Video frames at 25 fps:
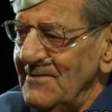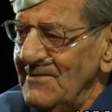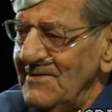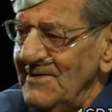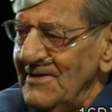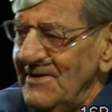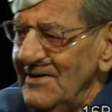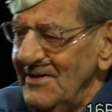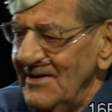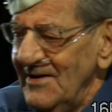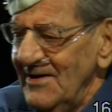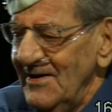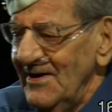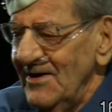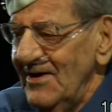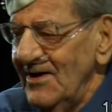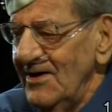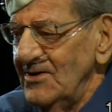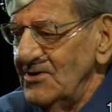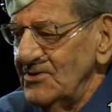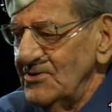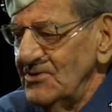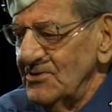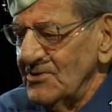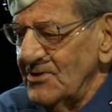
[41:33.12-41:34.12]
I said,
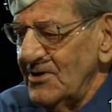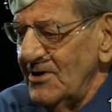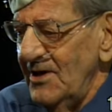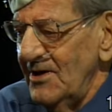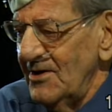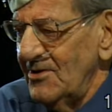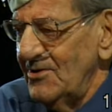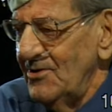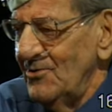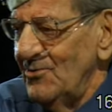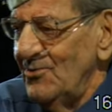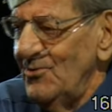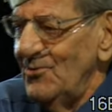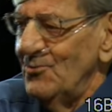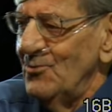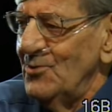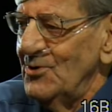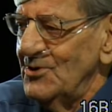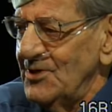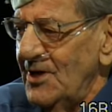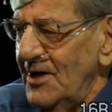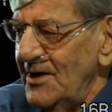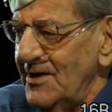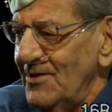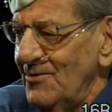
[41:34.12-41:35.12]
Clarko, what do you
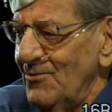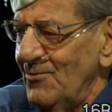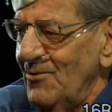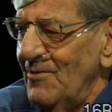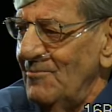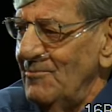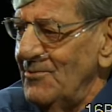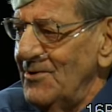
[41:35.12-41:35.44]
want me again?